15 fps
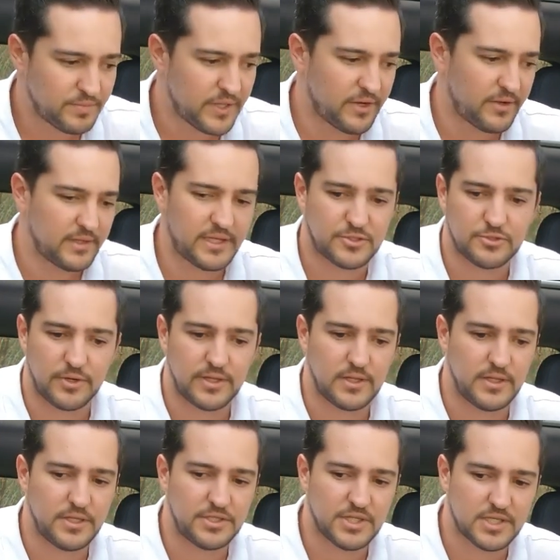They're
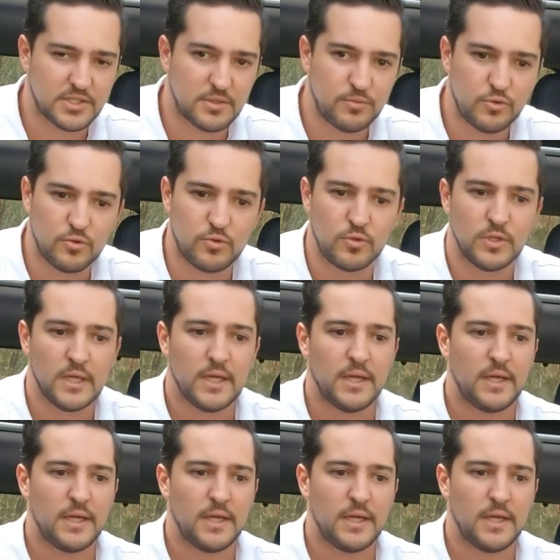electronically adjustable.